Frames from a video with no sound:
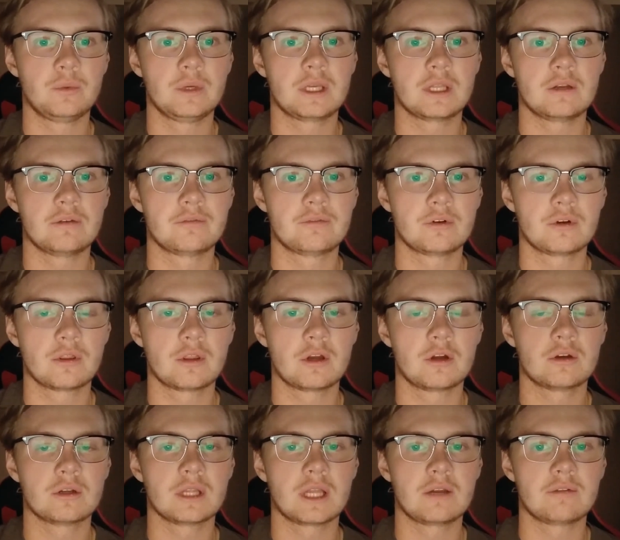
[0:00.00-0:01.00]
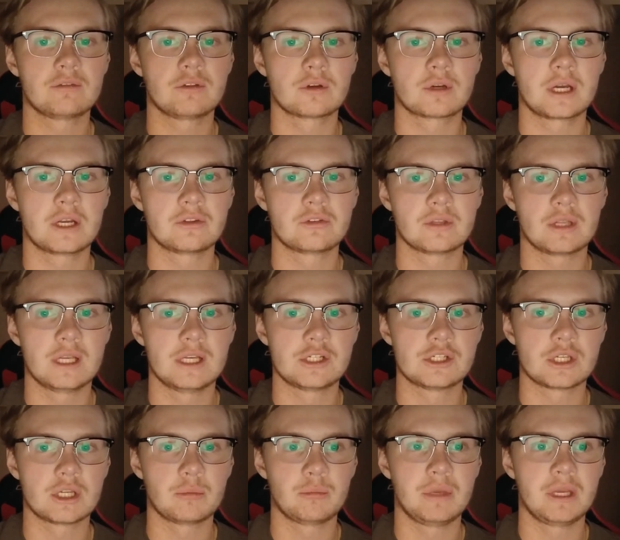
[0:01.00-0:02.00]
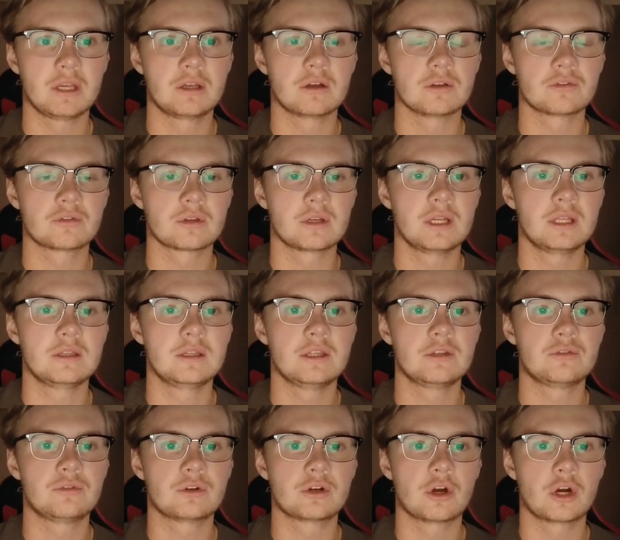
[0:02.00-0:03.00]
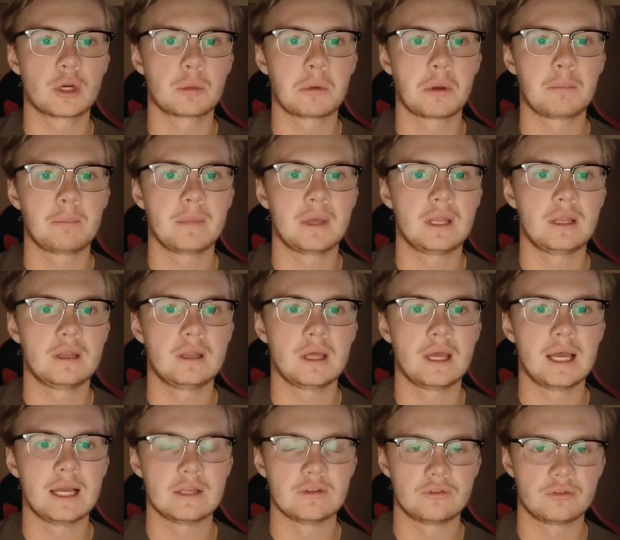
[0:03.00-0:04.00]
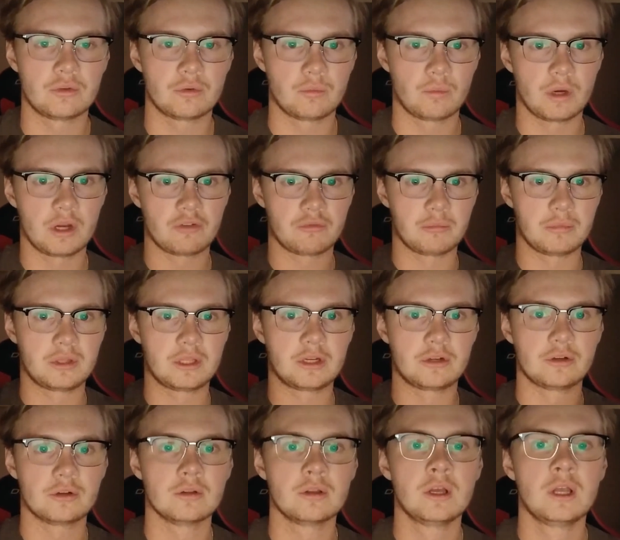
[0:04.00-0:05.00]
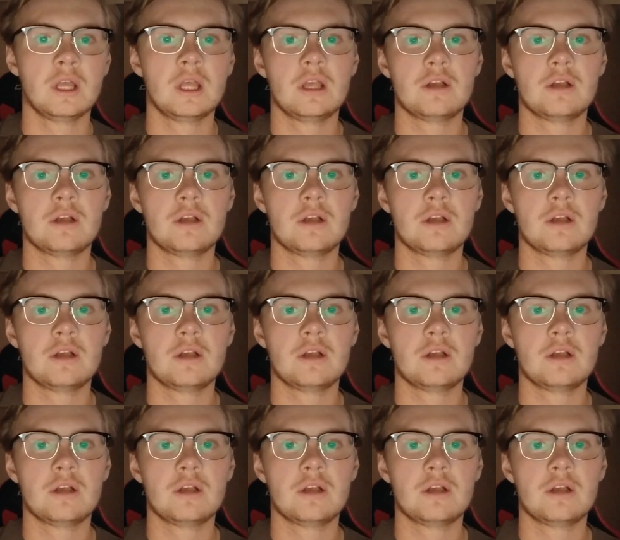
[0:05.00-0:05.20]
we can infer that her lifelong isolation and being constantly disregarded by men as wife material